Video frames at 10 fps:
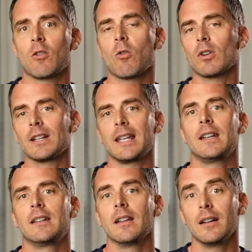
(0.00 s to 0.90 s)

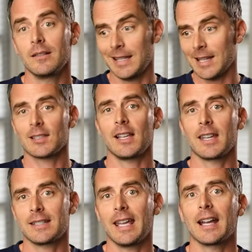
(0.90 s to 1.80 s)
coordinated
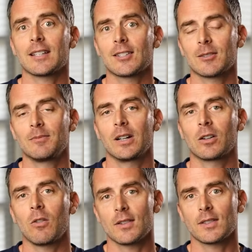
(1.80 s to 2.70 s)
dislike attacks
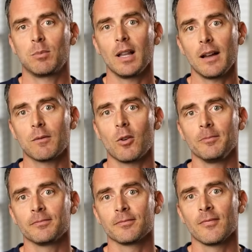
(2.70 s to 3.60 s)
across the
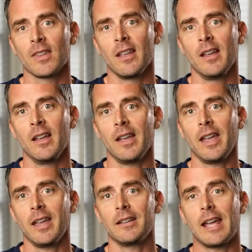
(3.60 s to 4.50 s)
platform.
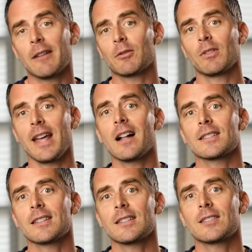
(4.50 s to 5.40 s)
And after
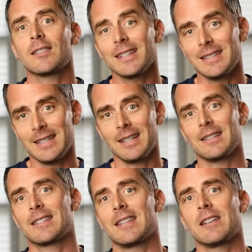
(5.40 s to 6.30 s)
analysis, they
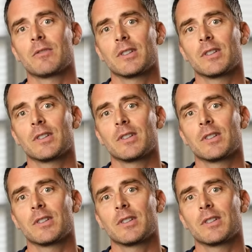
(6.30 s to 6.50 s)
did see a